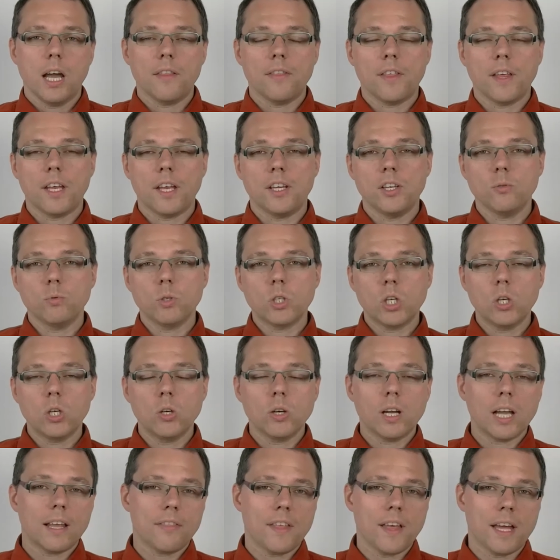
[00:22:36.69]
And then you would
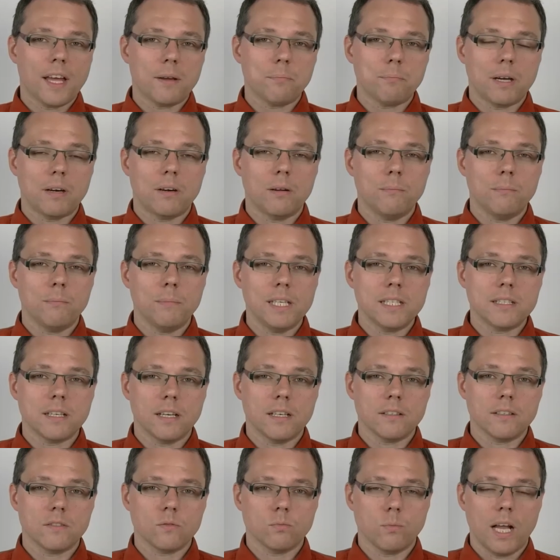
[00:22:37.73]
look at that parameter
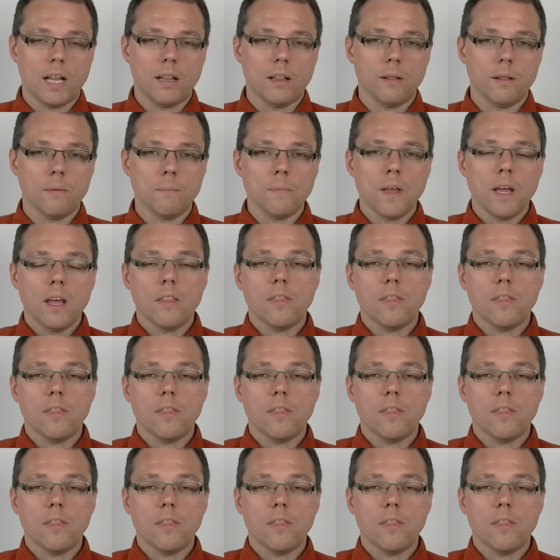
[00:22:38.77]
as well.